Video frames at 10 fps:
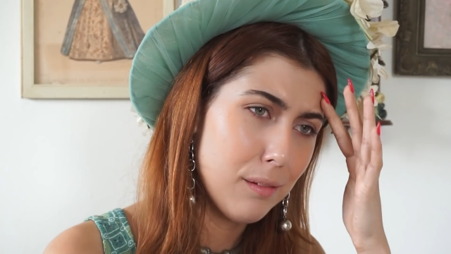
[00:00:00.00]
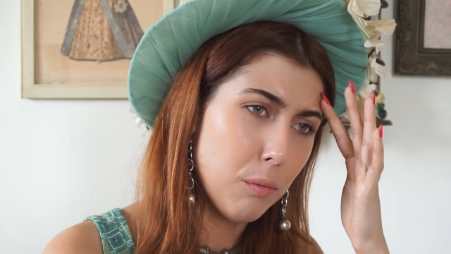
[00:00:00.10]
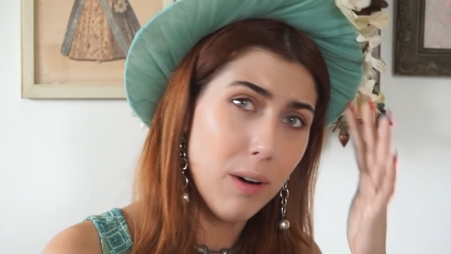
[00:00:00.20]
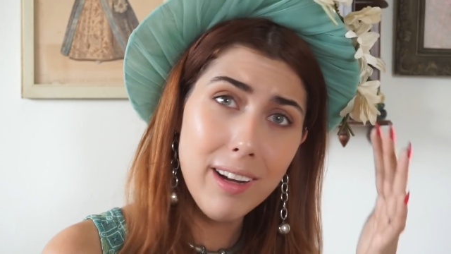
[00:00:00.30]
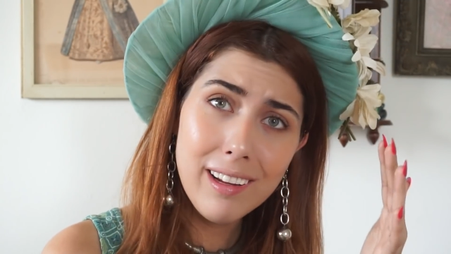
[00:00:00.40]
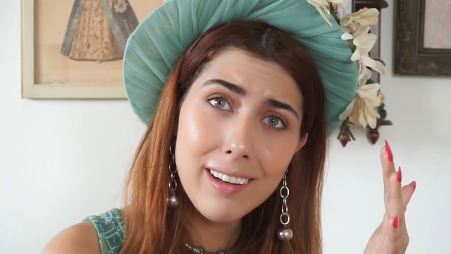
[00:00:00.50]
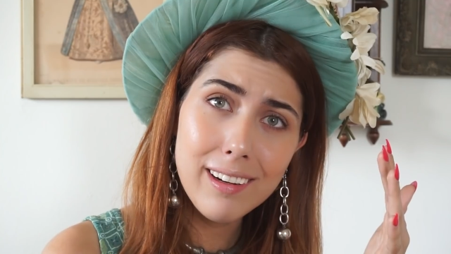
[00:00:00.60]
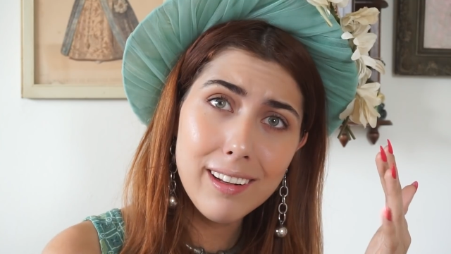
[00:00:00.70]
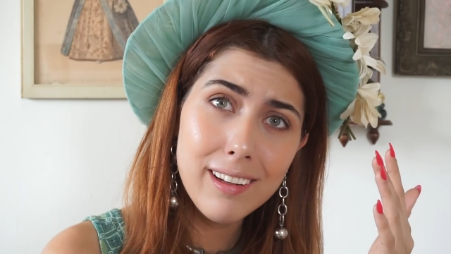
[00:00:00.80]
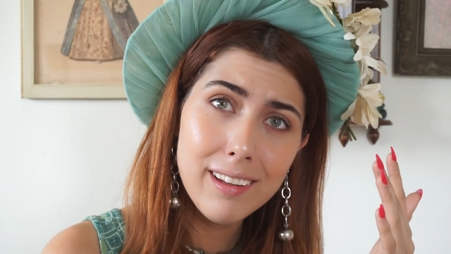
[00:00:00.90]

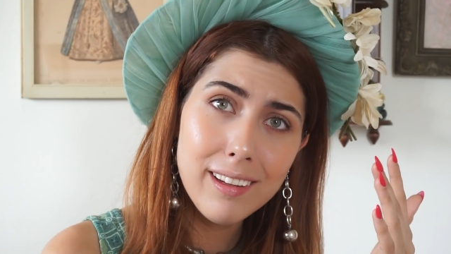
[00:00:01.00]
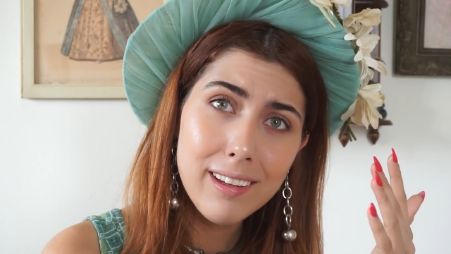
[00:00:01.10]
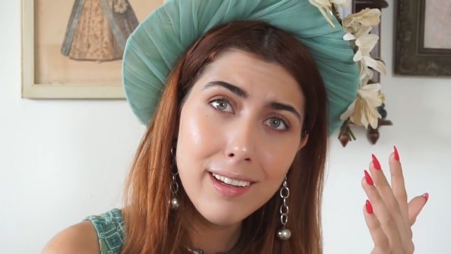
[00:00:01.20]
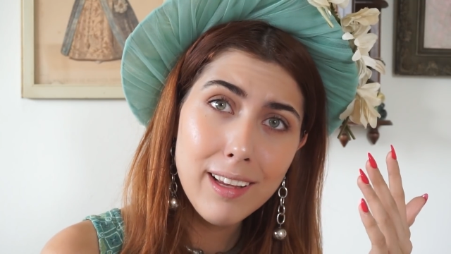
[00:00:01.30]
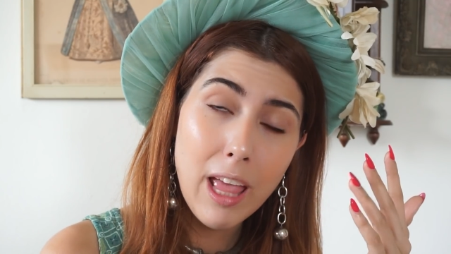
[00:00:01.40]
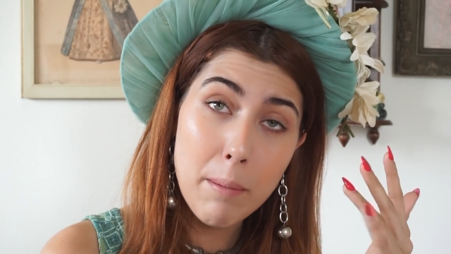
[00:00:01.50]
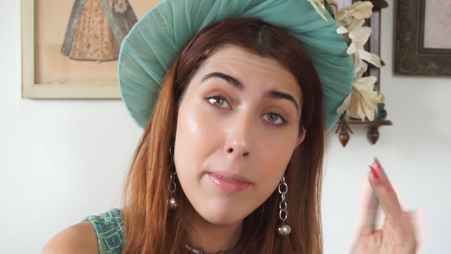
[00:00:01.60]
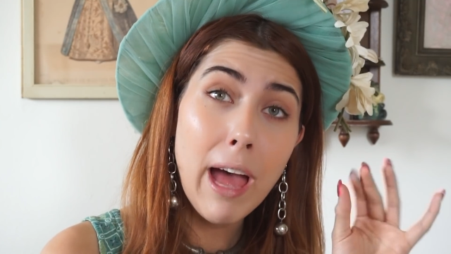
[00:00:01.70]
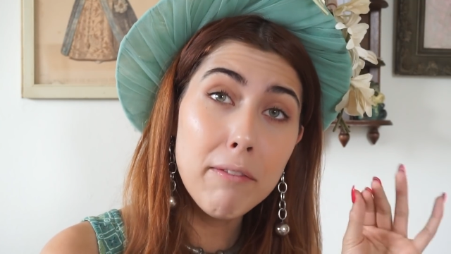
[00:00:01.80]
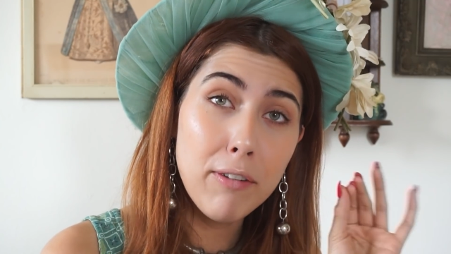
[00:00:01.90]
What? I'm
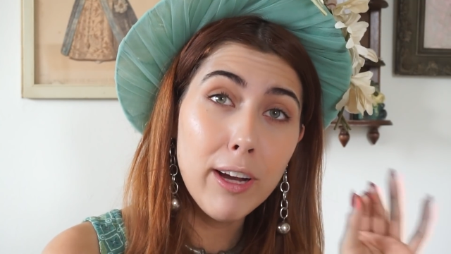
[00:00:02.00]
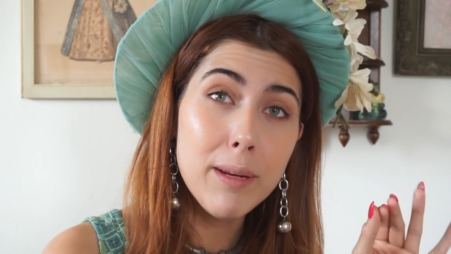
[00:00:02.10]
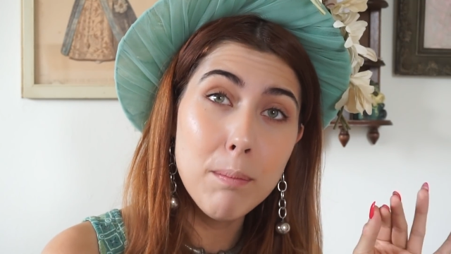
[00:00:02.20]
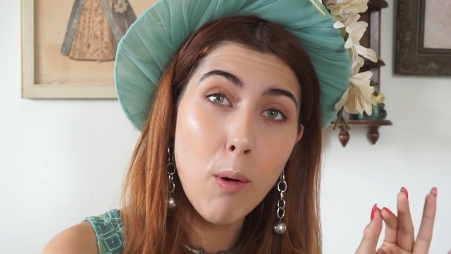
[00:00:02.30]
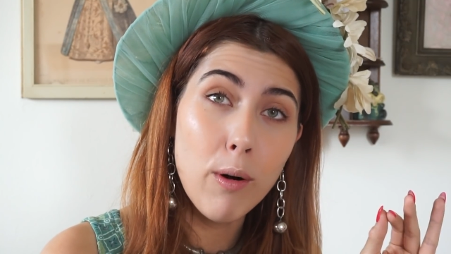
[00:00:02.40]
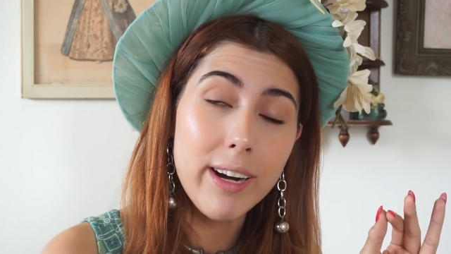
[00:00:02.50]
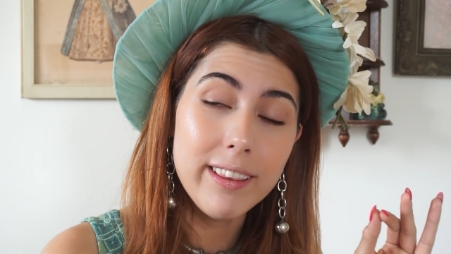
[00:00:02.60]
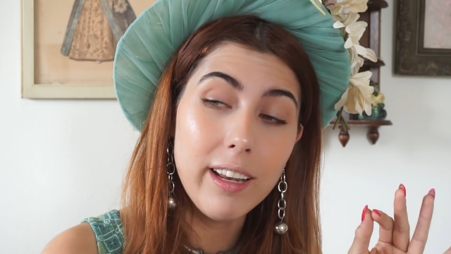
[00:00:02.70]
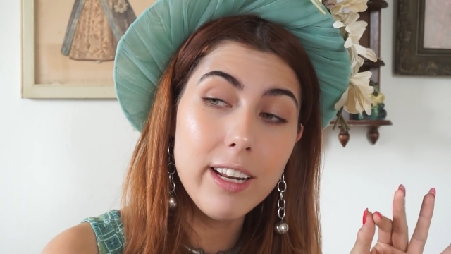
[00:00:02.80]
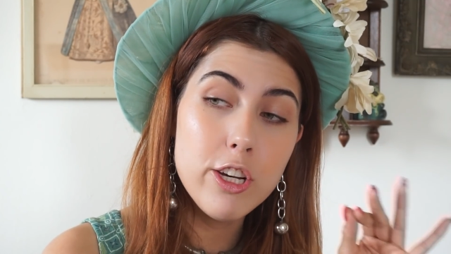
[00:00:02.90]
that fucking
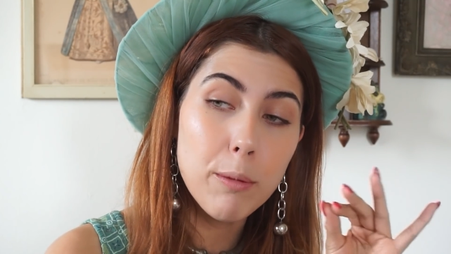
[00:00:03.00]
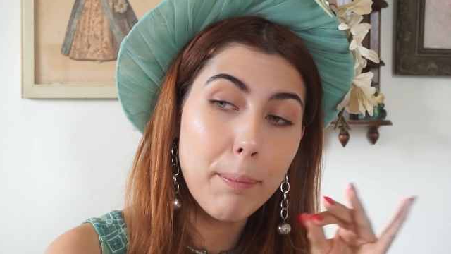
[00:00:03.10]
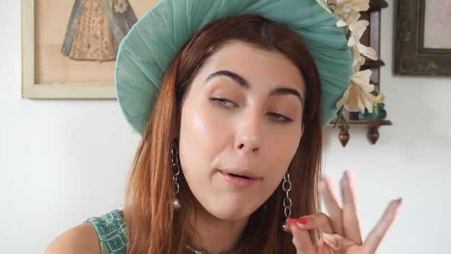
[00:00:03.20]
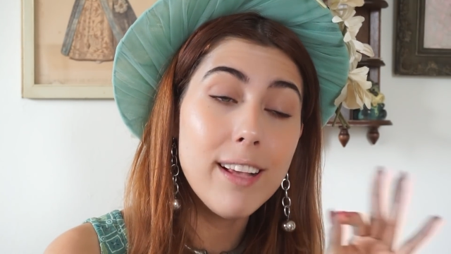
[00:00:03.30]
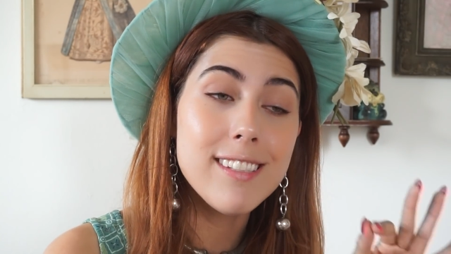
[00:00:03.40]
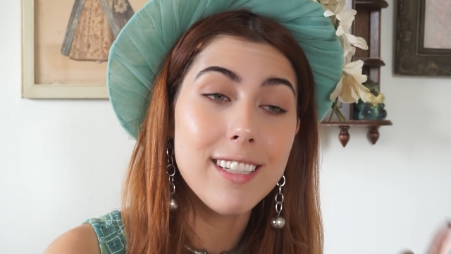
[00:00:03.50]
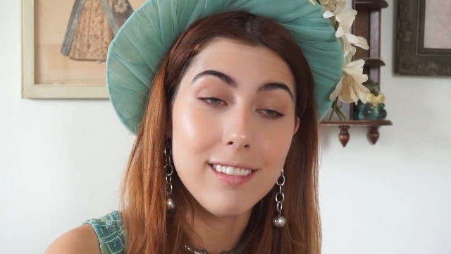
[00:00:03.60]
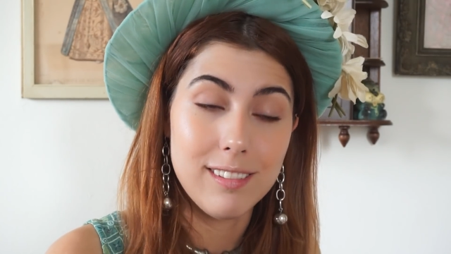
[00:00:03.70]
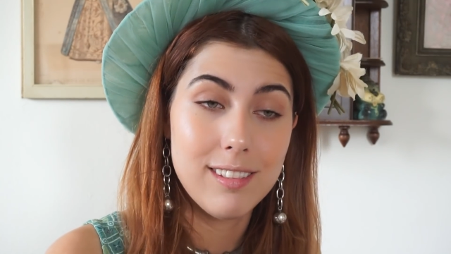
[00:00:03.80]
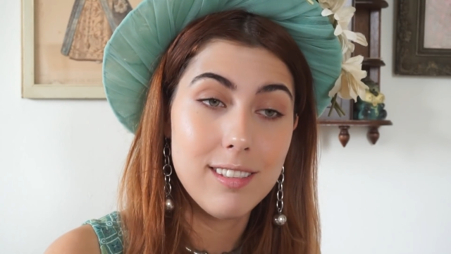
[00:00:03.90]
boring that in your
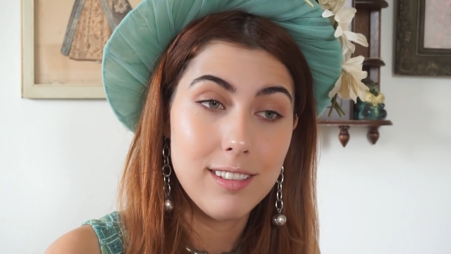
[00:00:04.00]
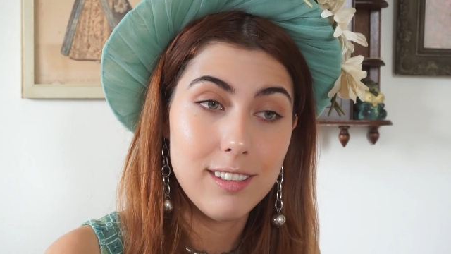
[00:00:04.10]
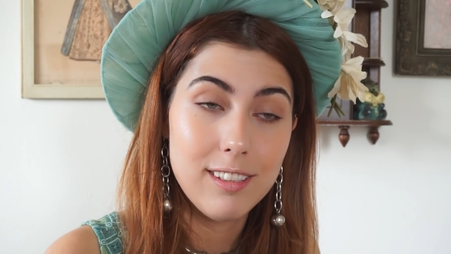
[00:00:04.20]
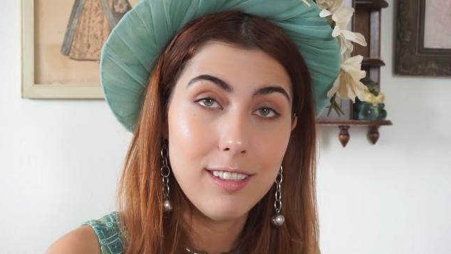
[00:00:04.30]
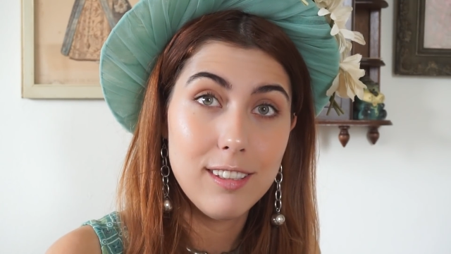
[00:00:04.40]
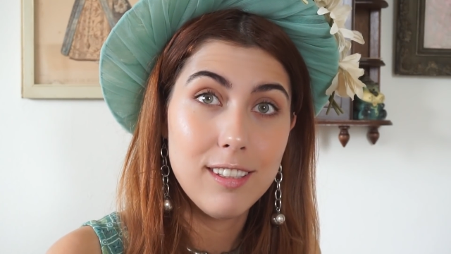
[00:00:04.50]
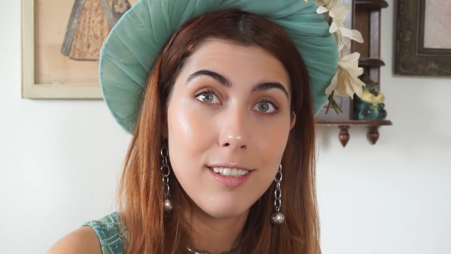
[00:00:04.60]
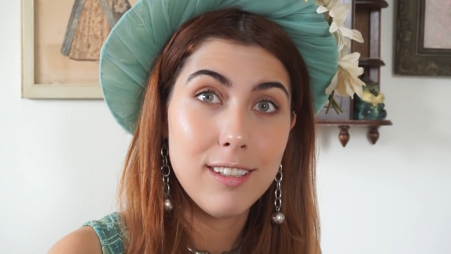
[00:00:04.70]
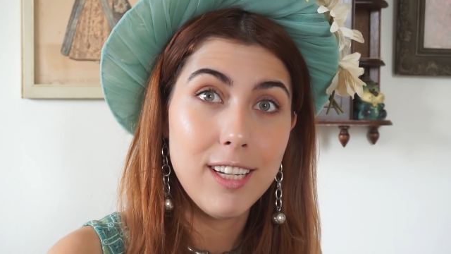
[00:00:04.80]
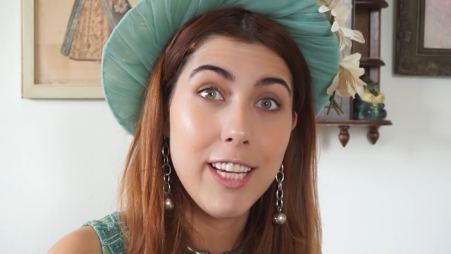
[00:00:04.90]
presence
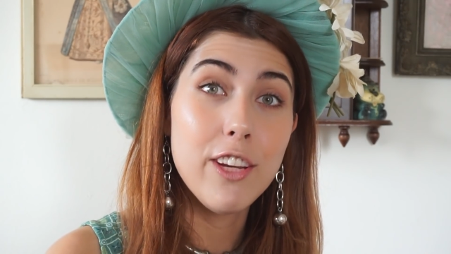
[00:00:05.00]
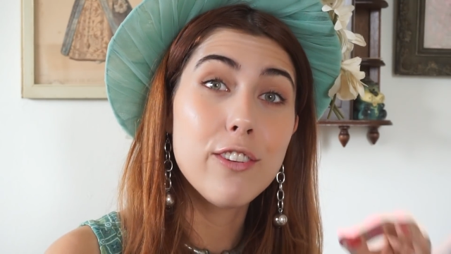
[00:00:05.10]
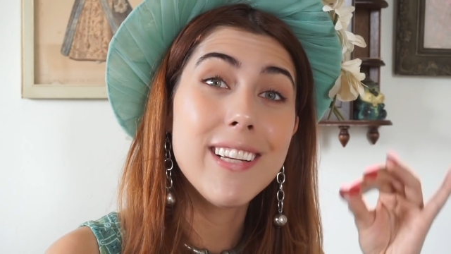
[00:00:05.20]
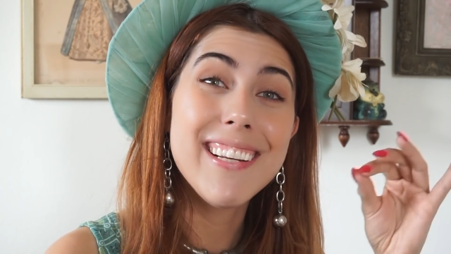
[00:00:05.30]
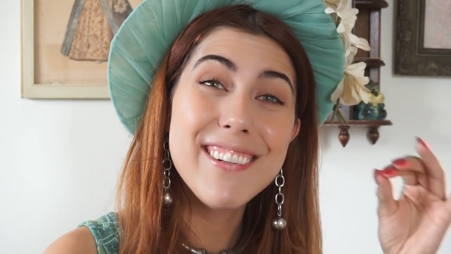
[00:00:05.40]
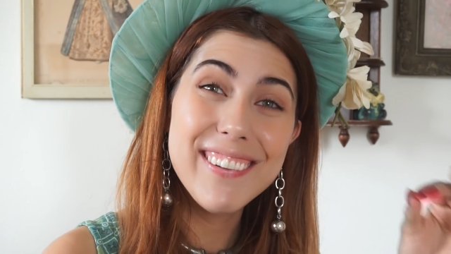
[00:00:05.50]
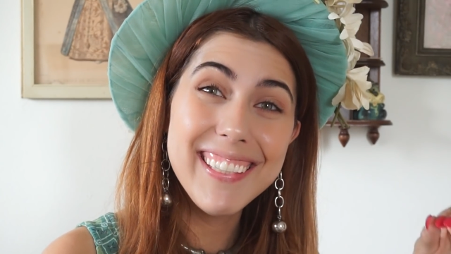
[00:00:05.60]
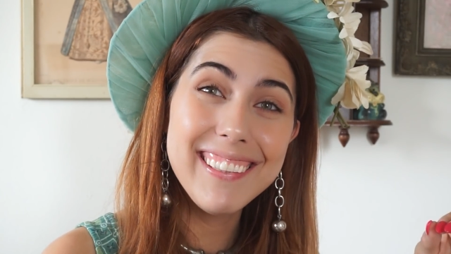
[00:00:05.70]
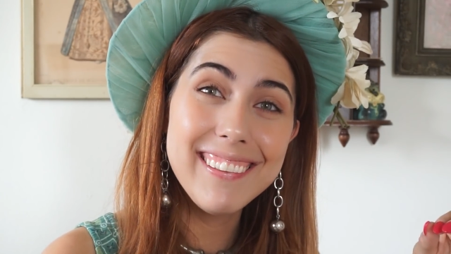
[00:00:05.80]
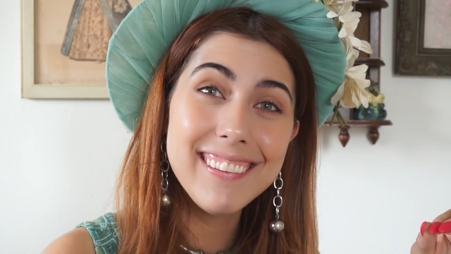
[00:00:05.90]
you're
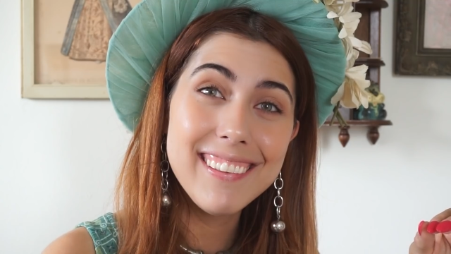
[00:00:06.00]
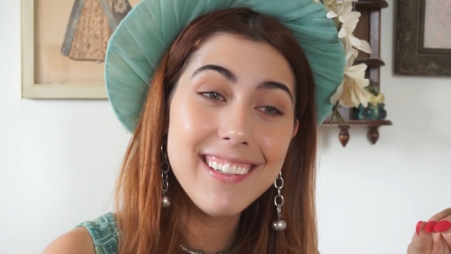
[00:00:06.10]
Tindering?